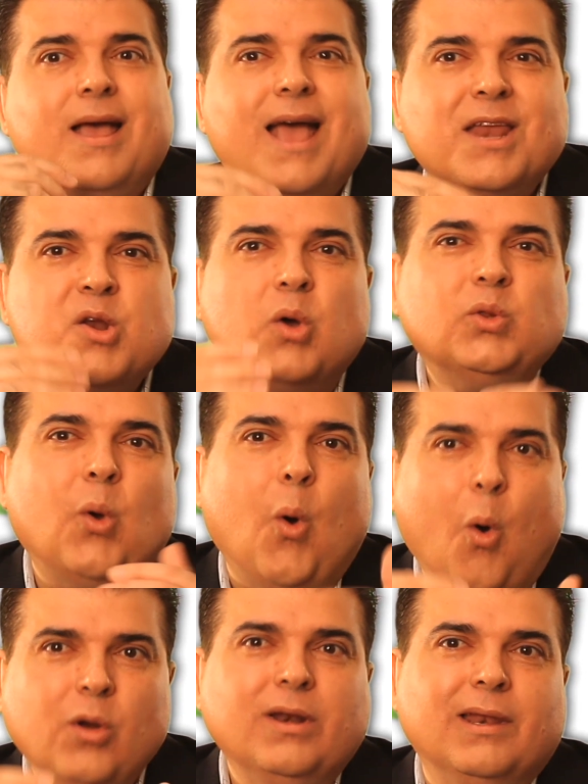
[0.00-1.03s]
And not
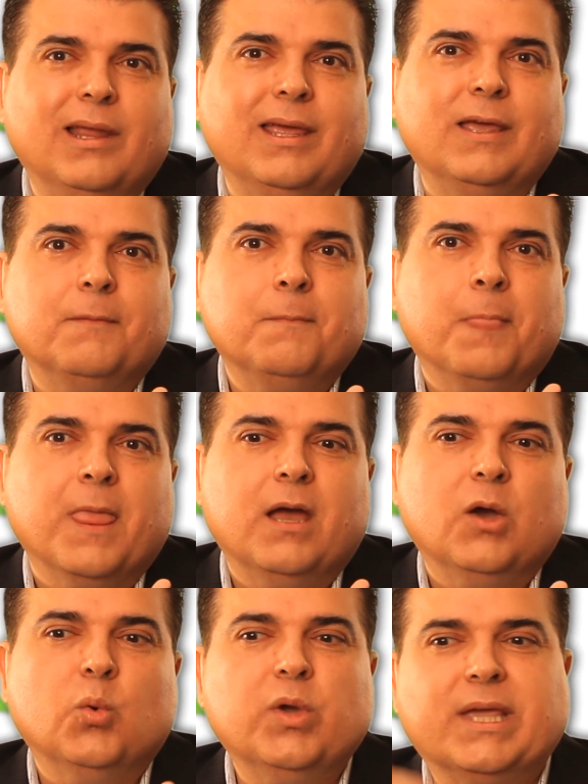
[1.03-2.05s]
only
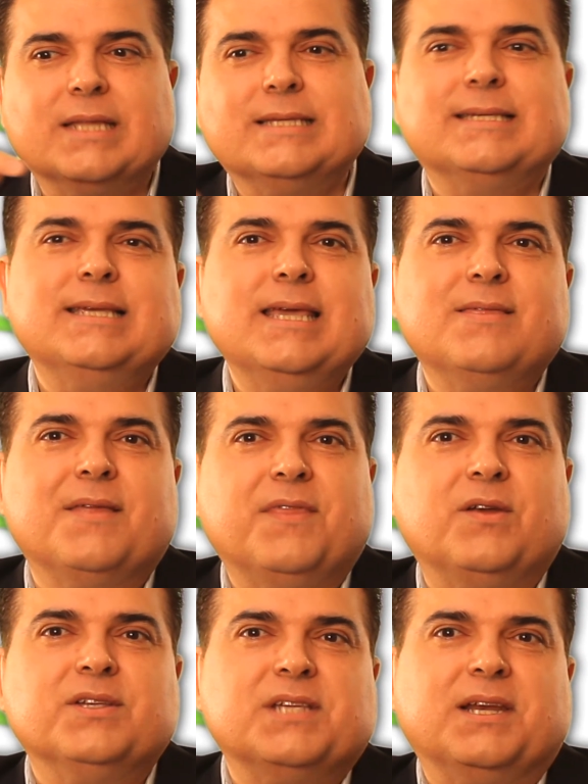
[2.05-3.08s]
we can see that
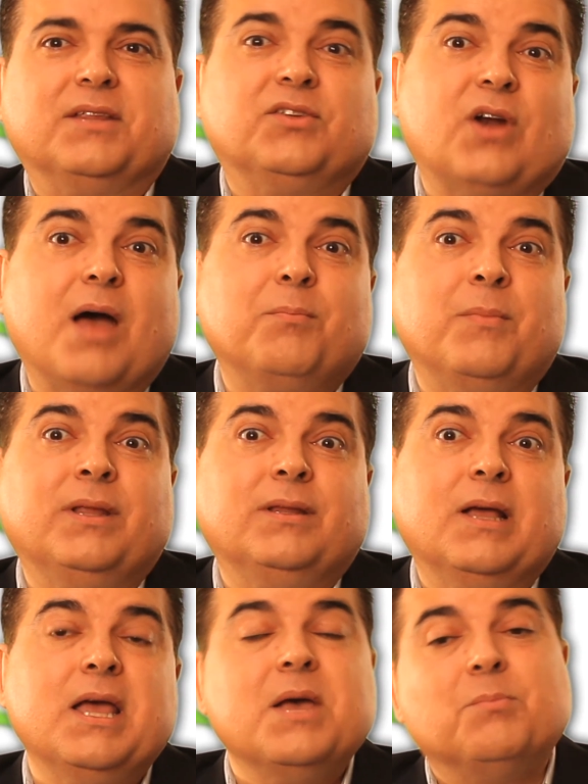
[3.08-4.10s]
there is an entrapment,
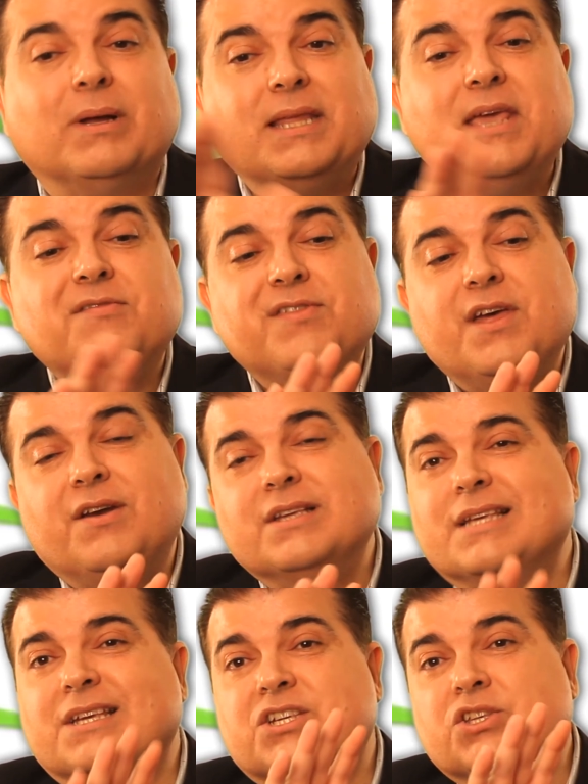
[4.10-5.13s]
but if there
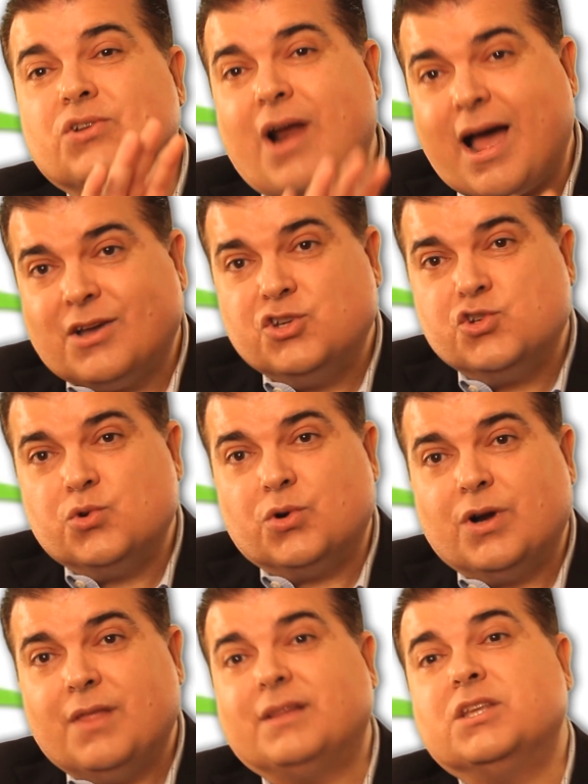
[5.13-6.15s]
is a structure
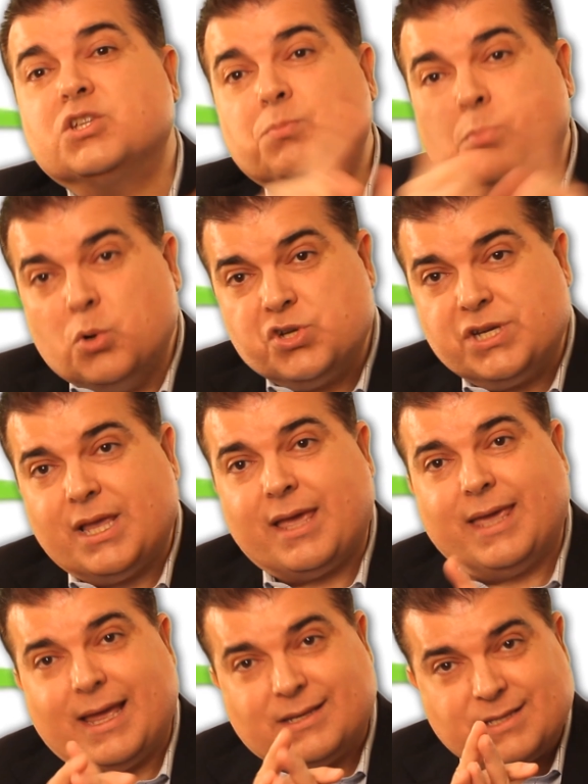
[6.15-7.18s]
that is pushing
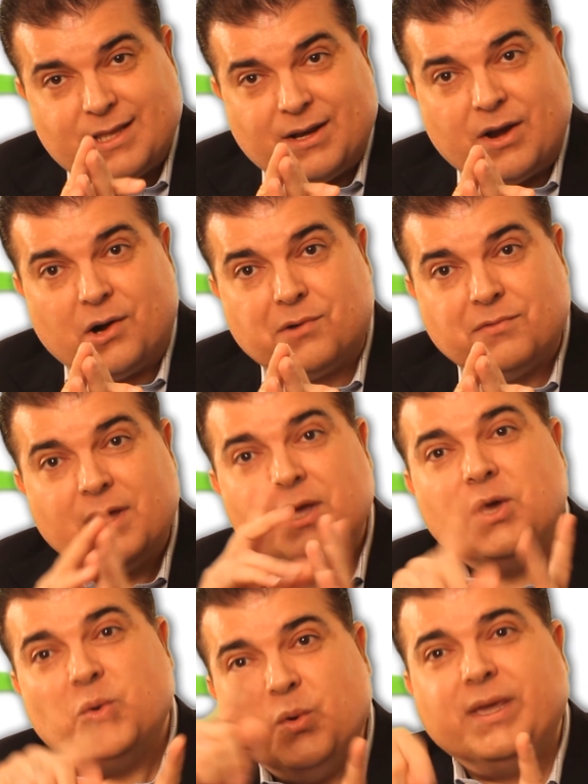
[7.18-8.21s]
against the nerve,
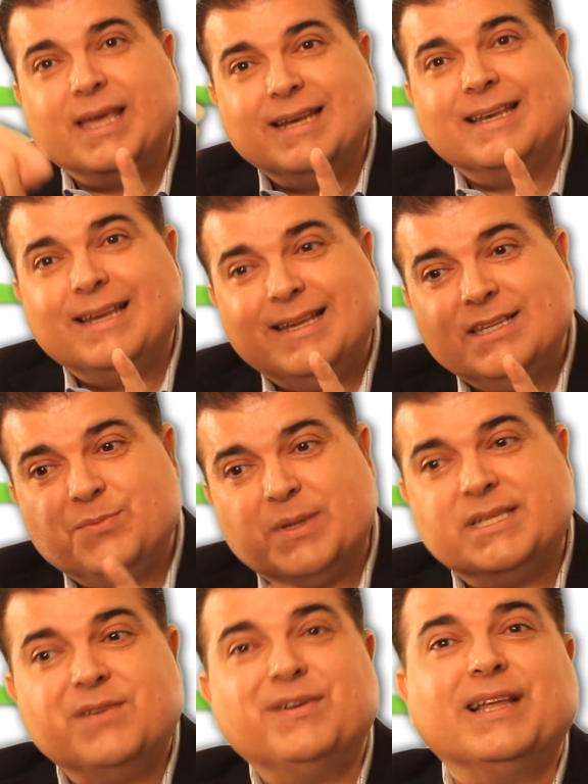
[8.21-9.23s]
we can
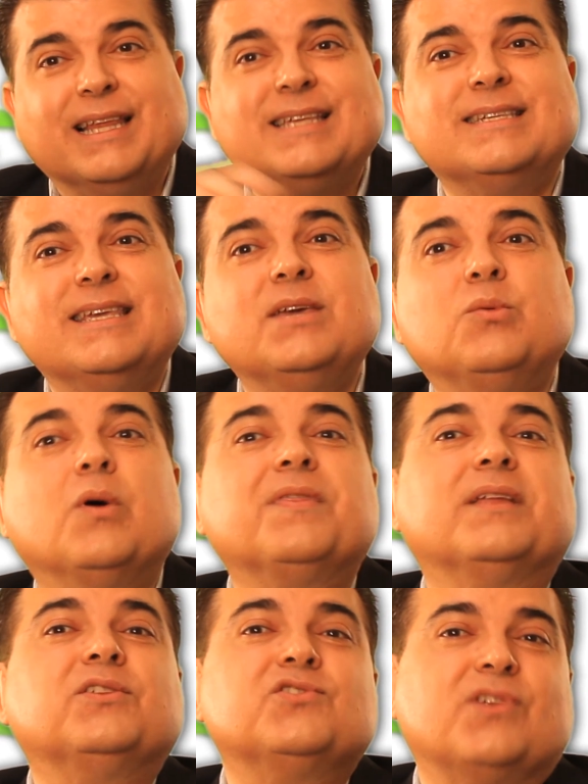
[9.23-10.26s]
specifically see what
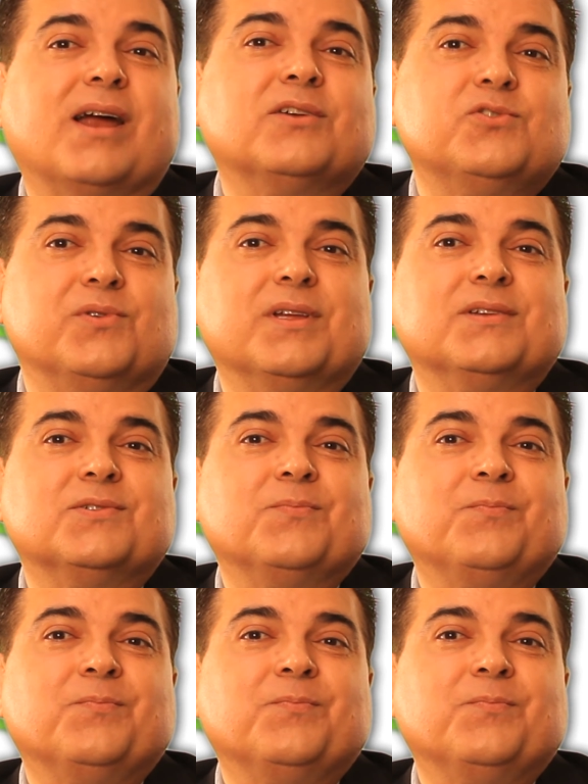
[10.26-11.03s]
that structure is.